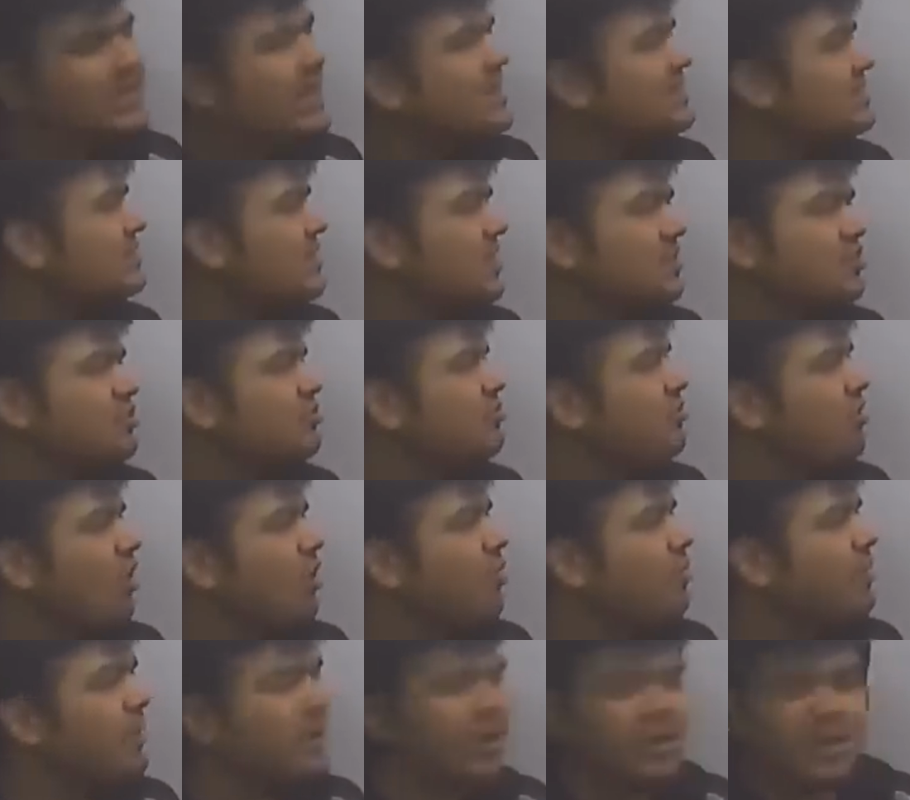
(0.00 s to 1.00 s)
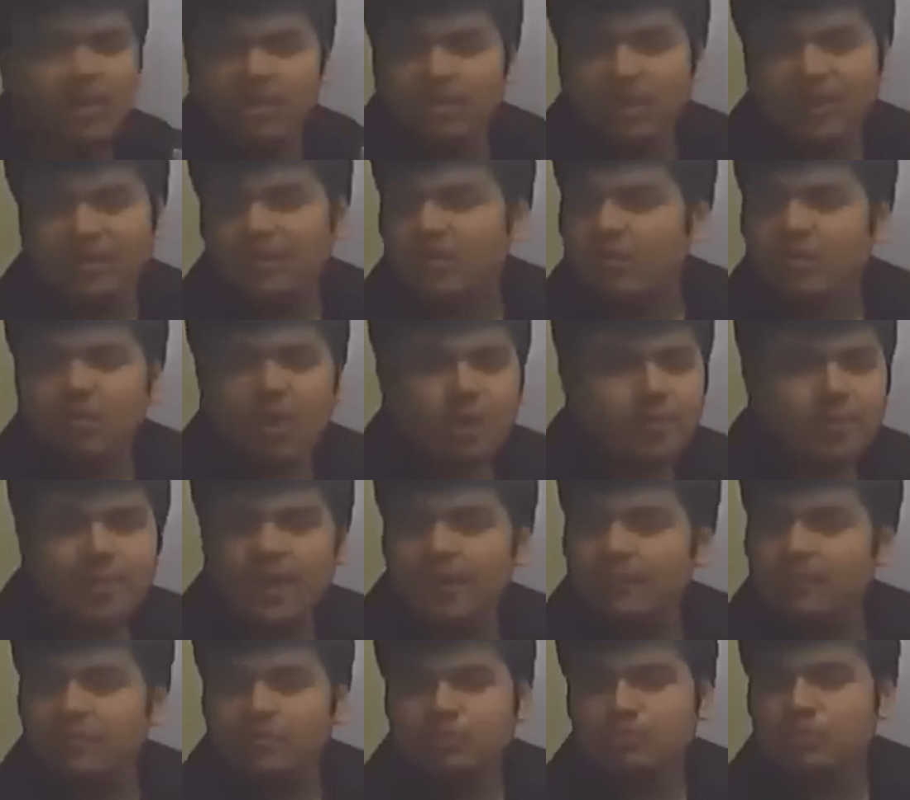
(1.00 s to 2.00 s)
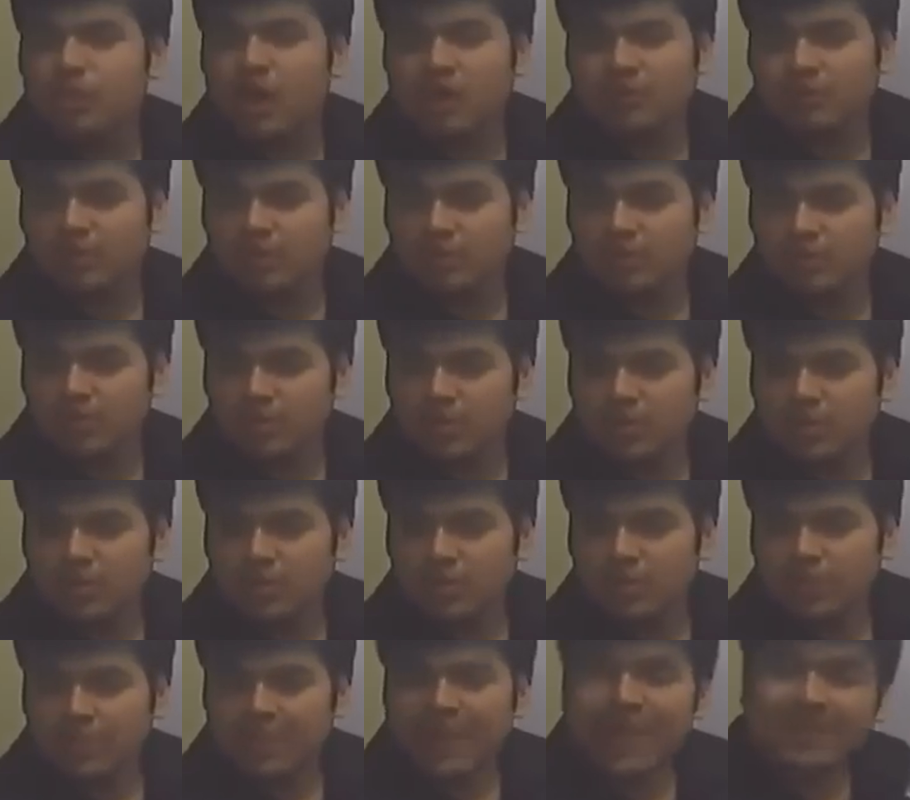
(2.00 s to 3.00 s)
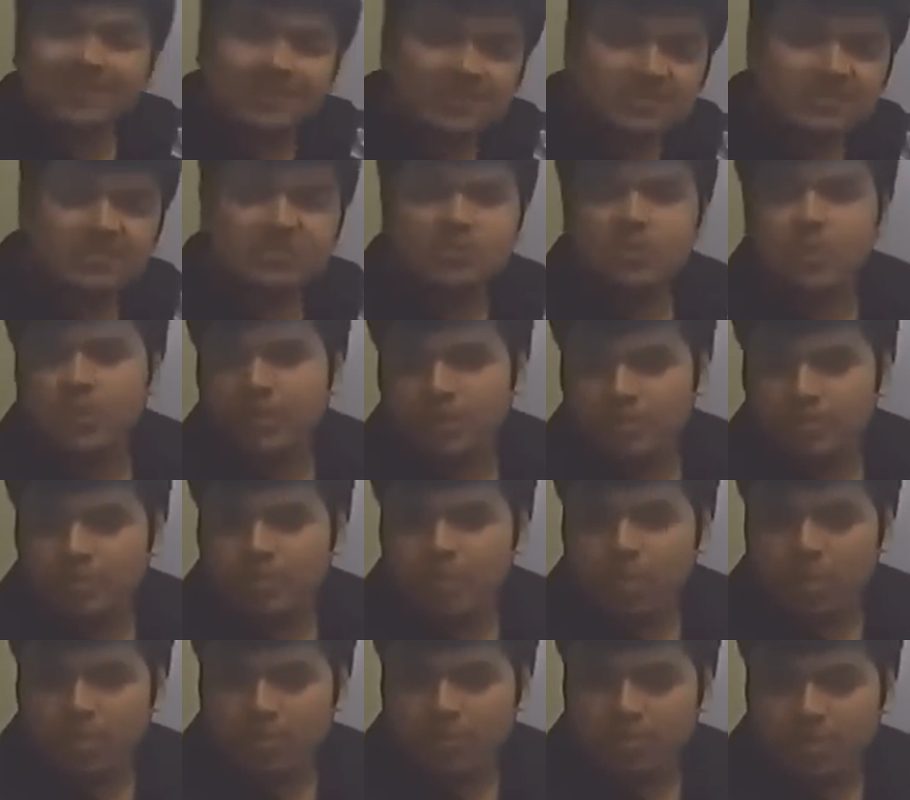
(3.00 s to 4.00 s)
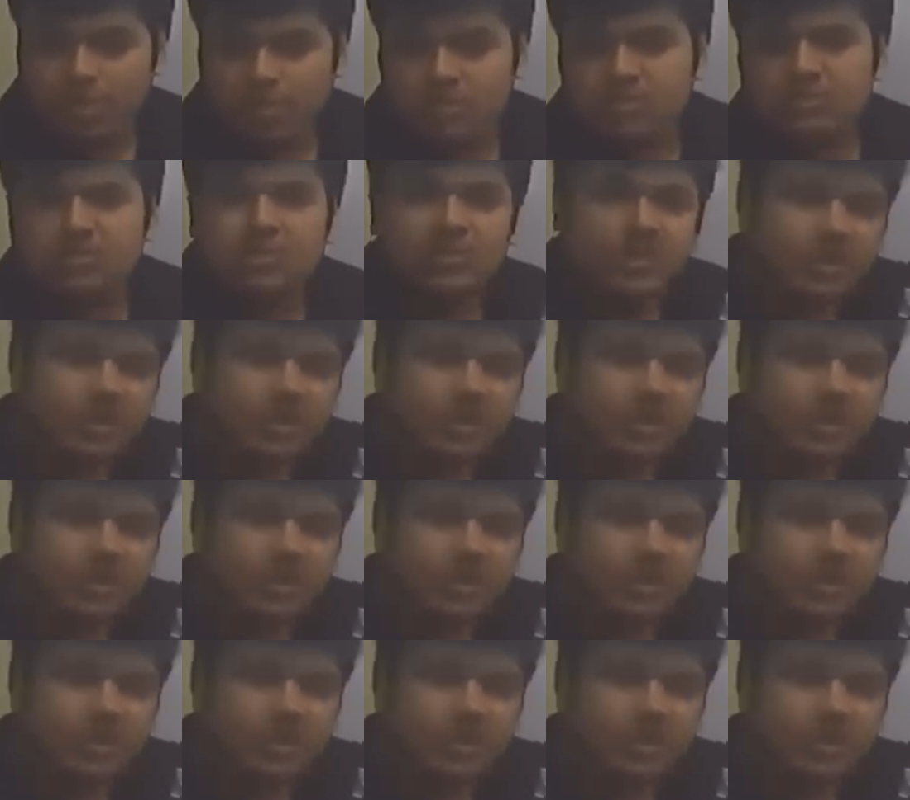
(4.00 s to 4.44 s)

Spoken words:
as such you'll not be needing and you'll not be able to cover. Practice is going to be more important. You'll